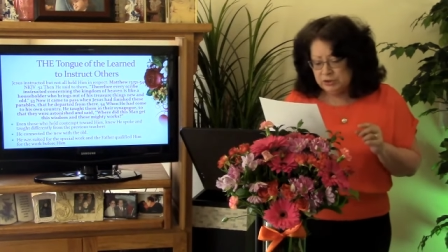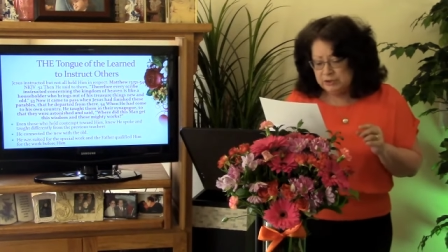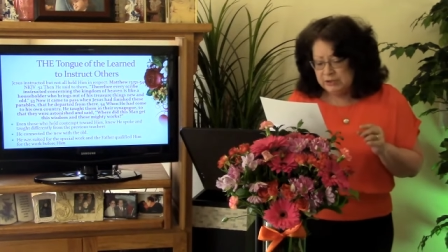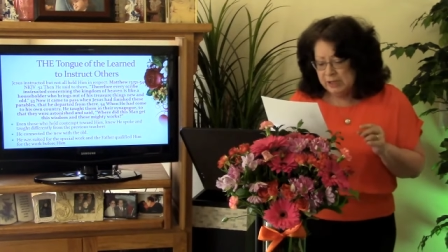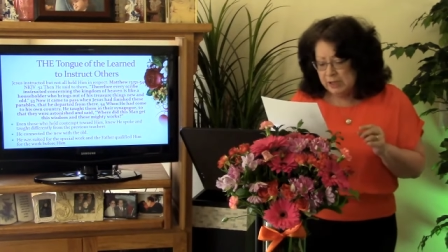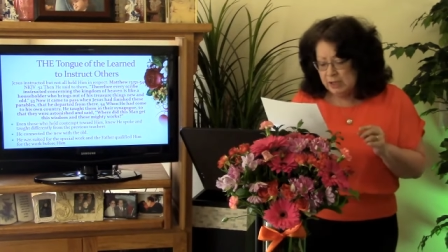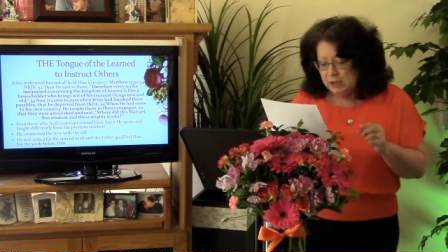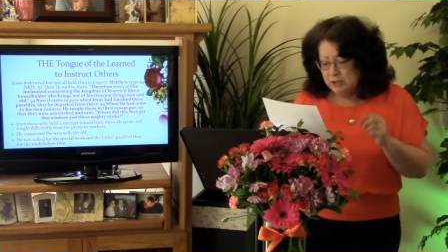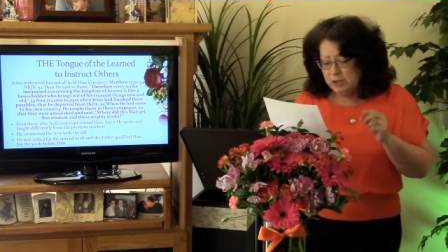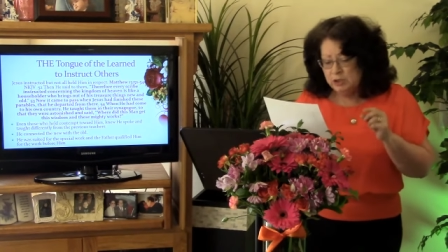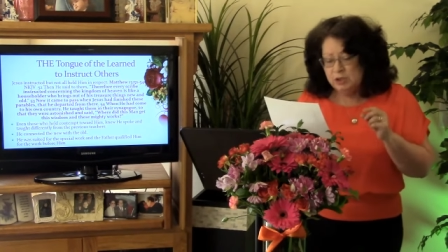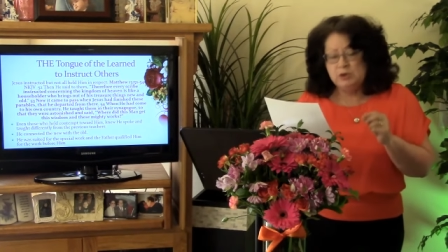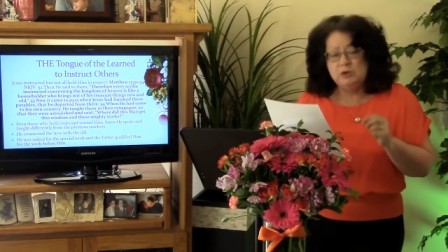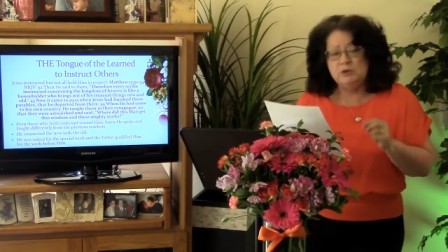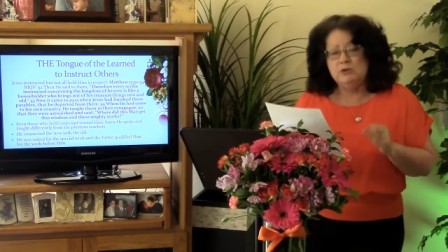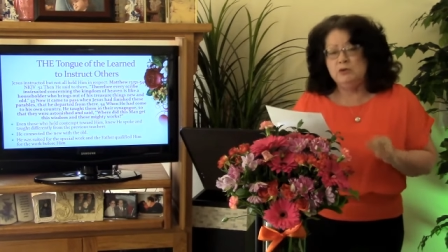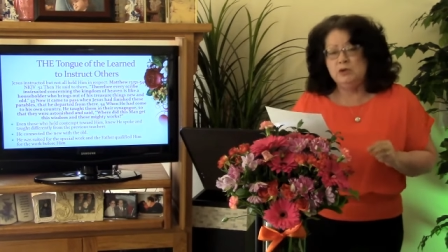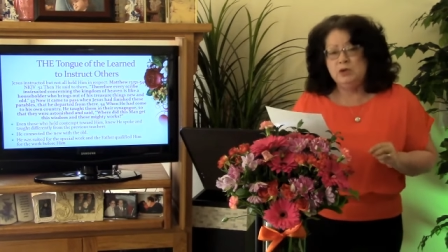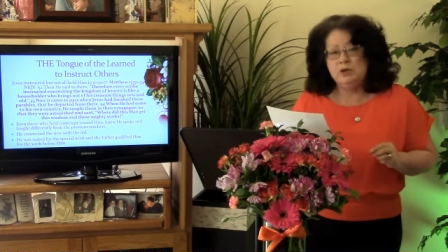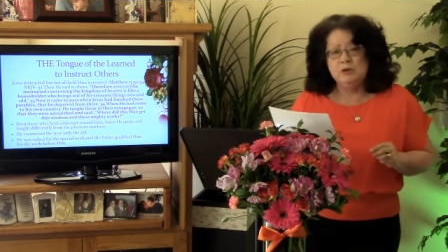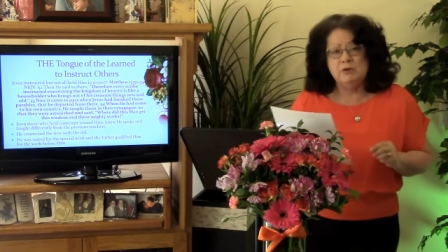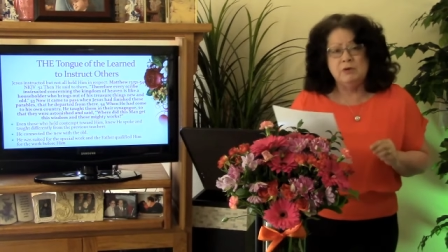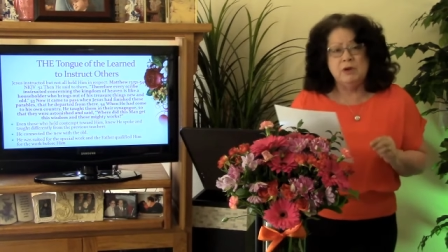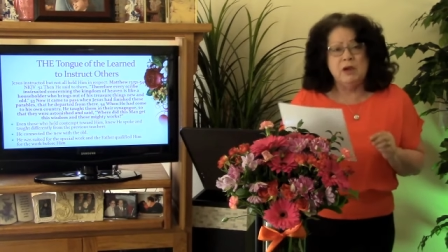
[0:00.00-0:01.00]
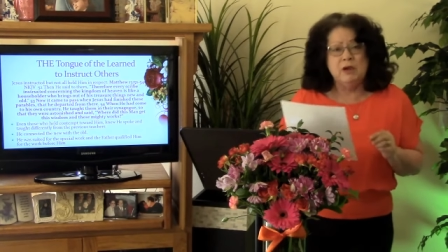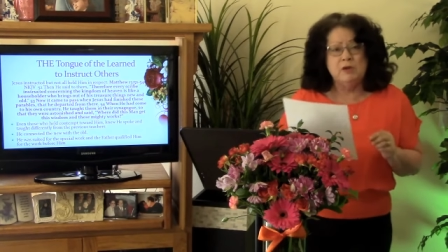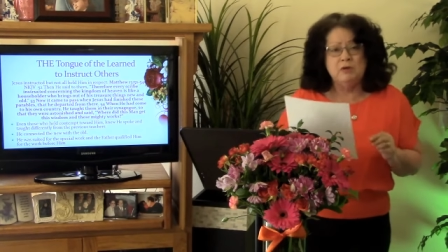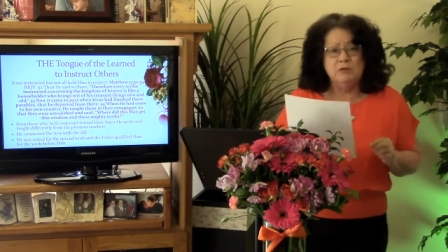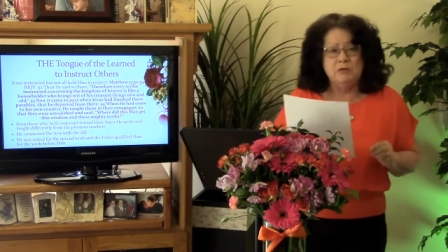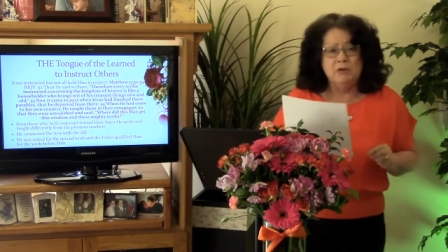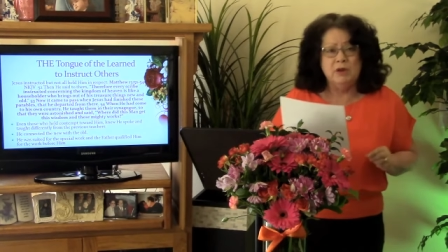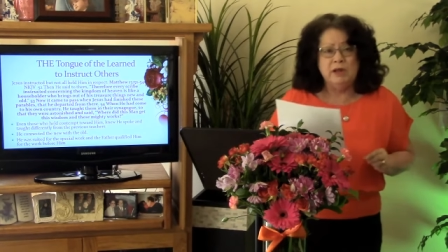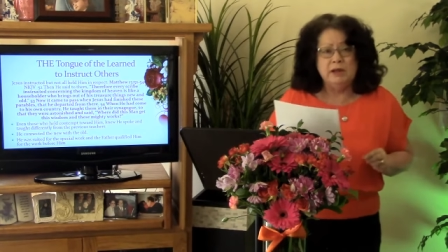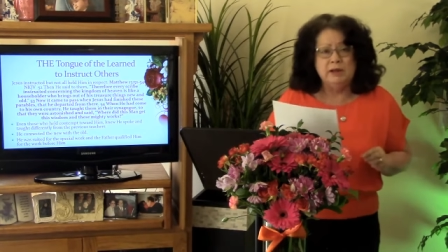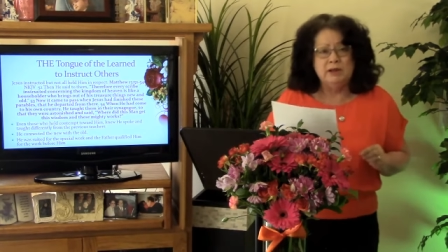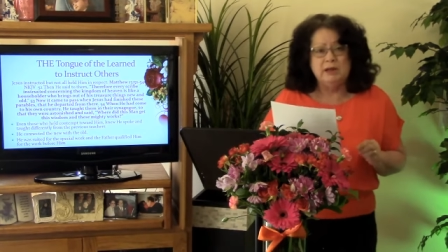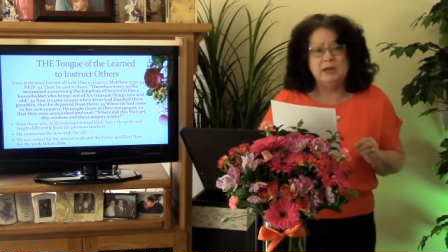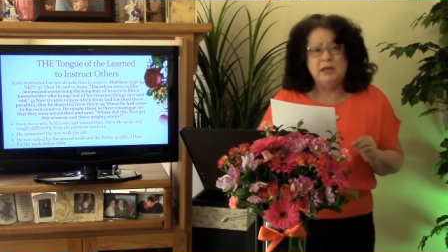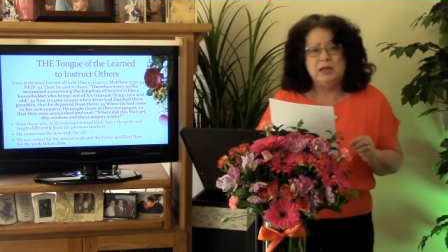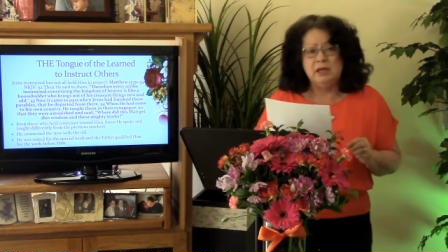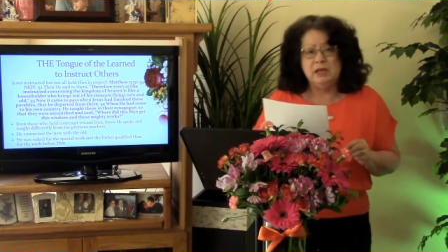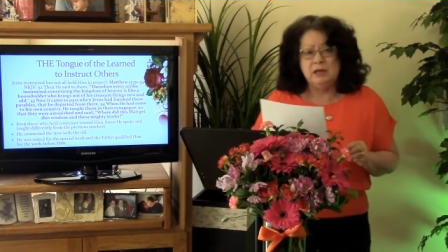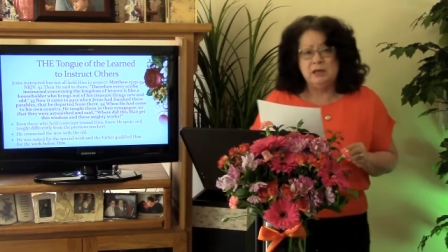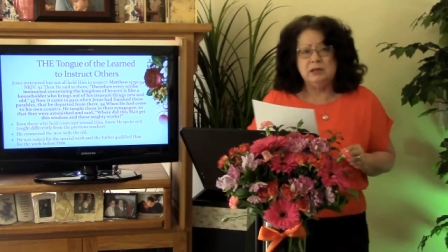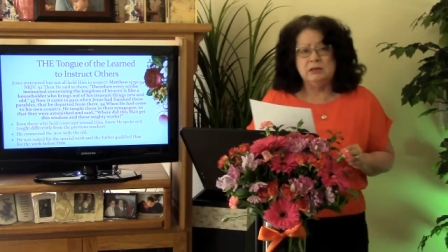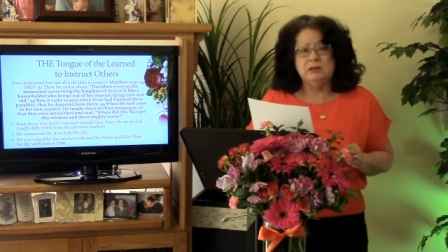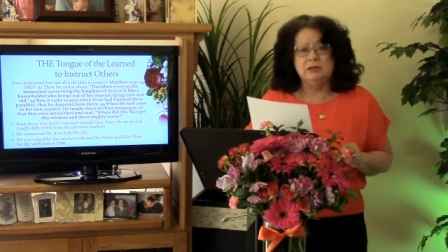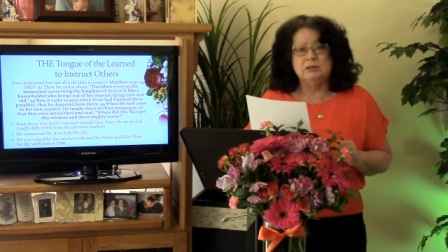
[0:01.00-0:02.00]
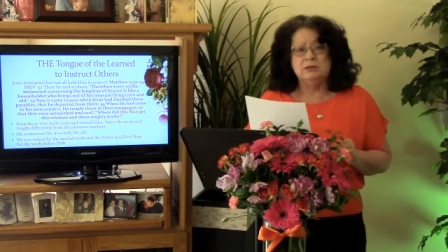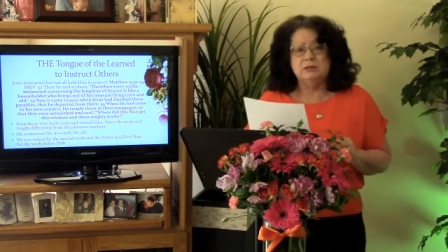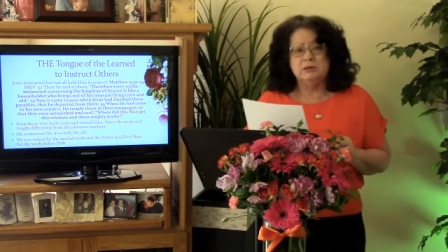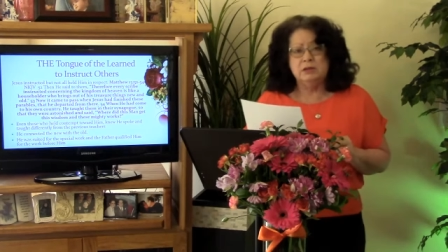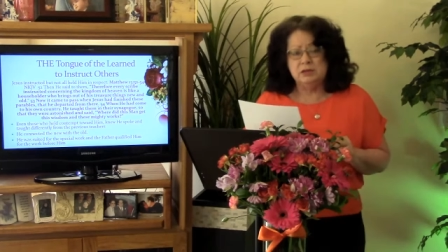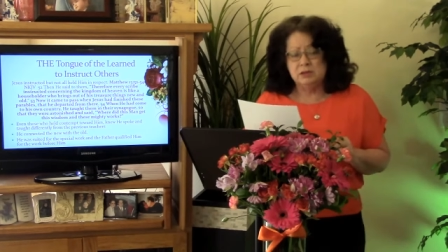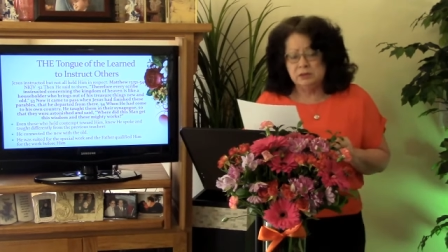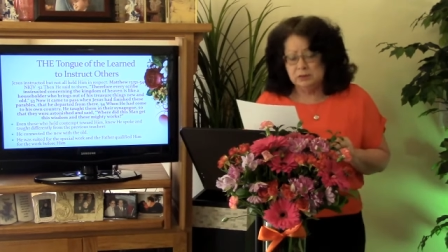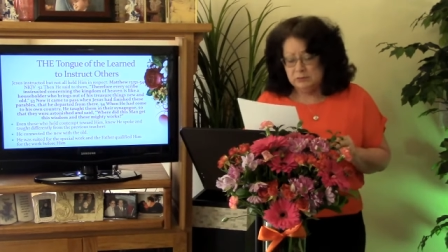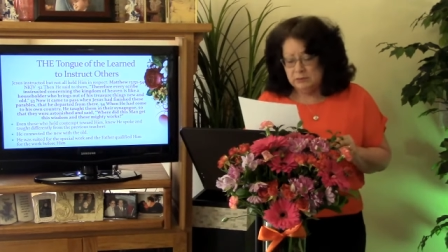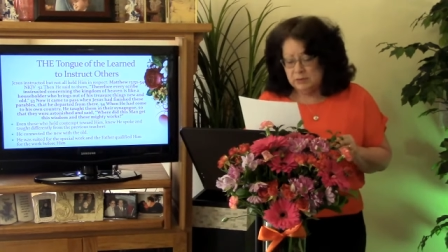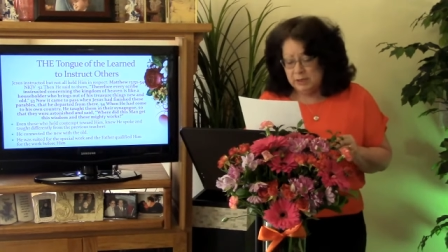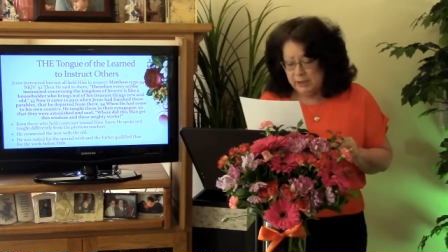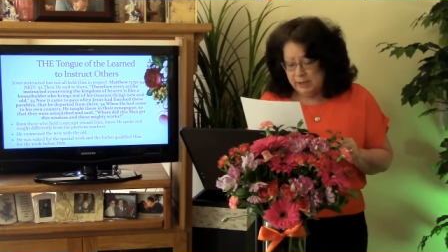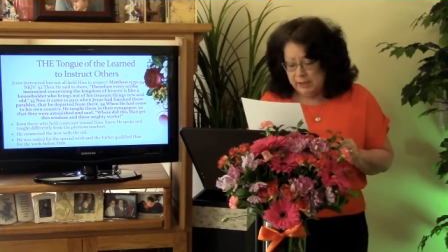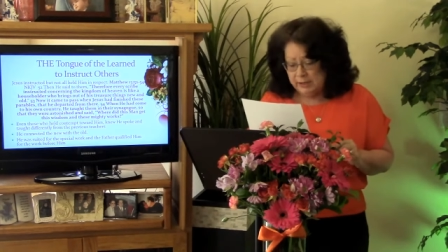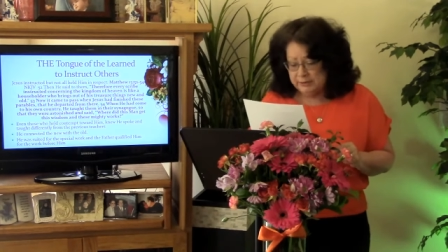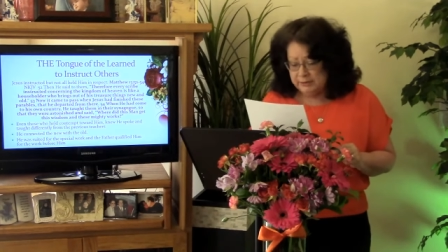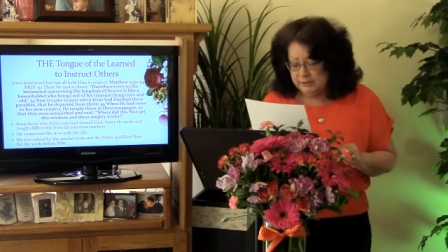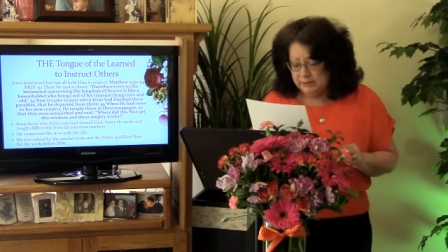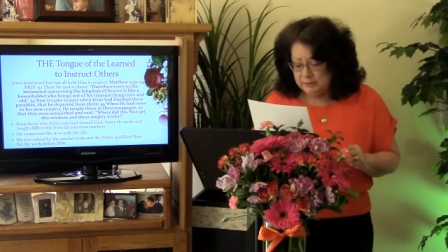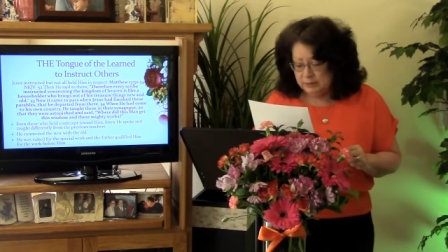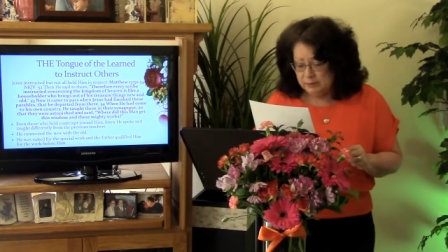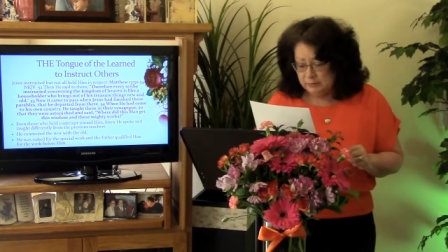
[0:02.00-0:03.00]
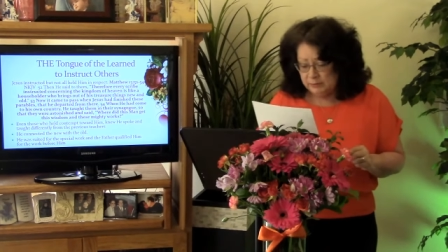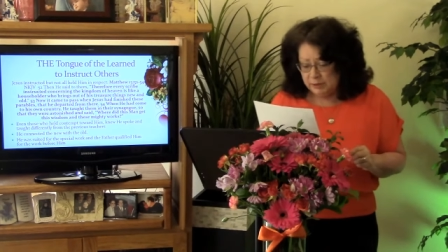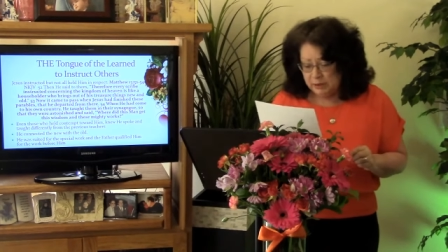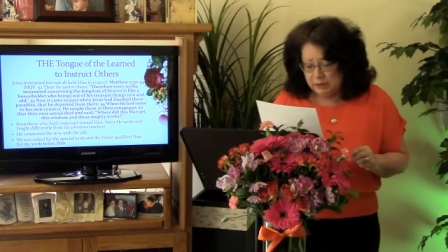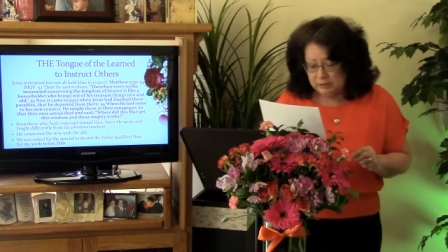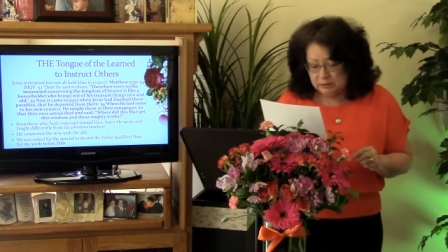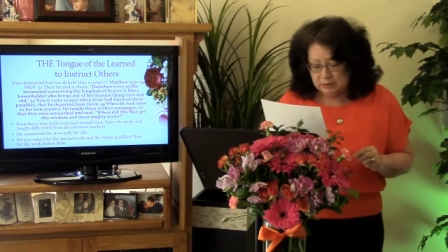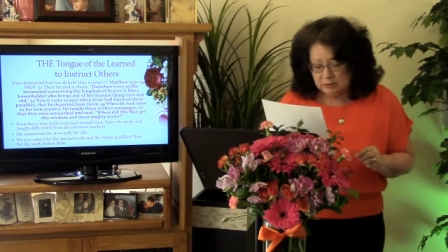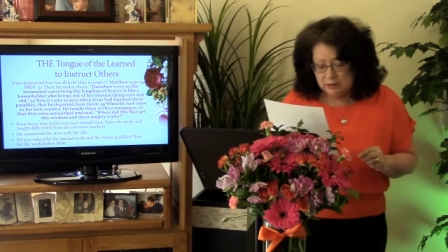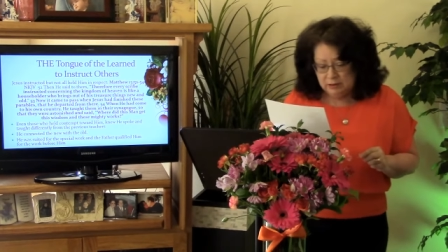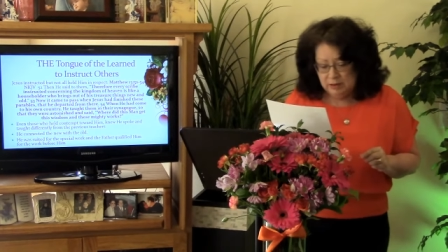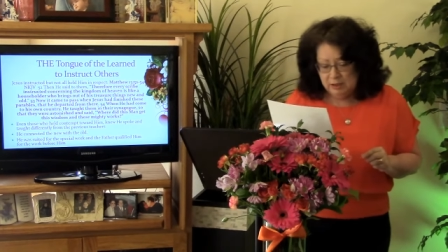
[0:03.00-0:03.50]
tell you you only need the New Testament.